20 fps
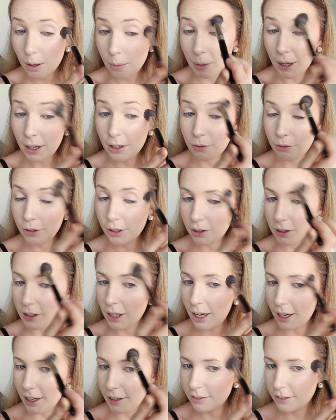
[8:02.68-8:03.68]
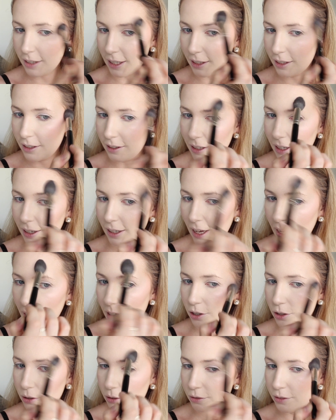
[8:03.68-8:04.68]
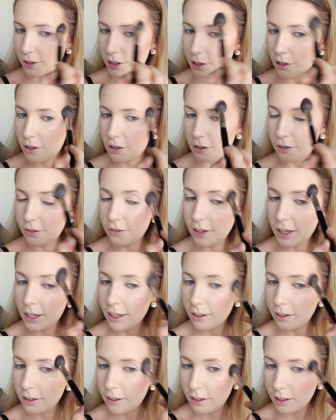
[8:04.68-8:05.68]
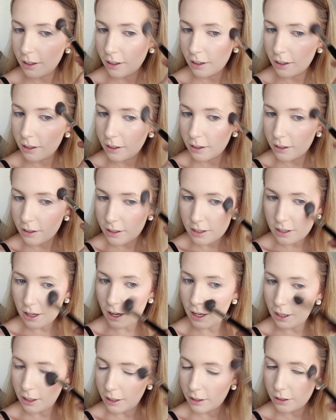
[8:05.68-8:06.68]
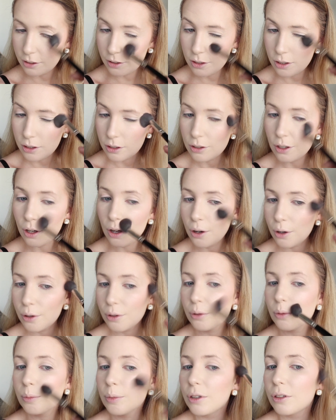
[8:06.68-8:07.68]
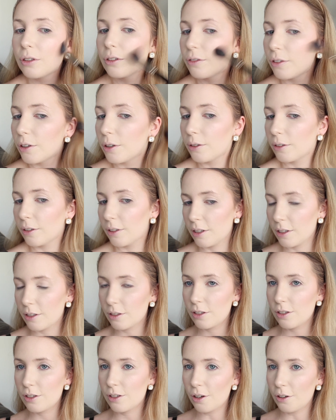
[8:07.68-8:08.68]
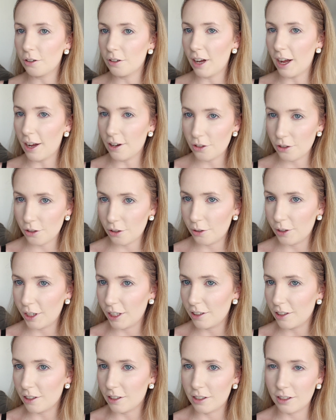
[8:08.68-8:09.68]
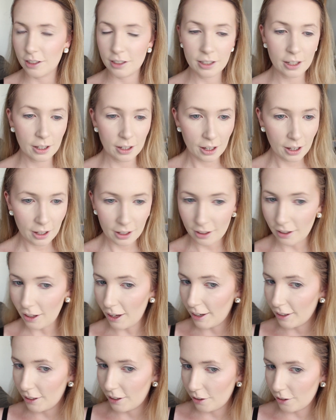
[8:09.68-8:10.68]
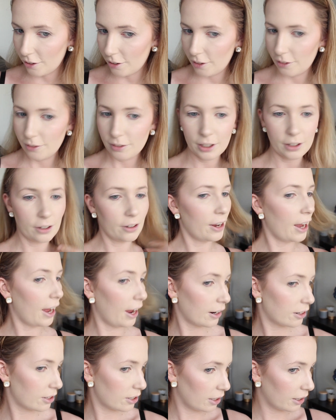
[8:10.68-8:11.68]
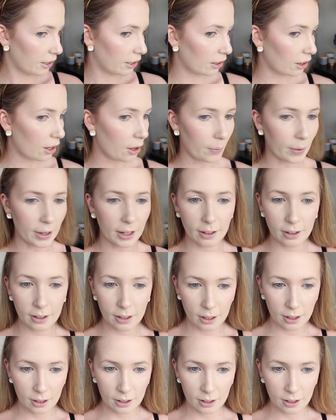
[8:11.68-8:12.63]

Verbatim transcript: but in real life and in like actual photography, this highlight looks so beautiful. This looks so natural and just like you're, you know, actually glowing.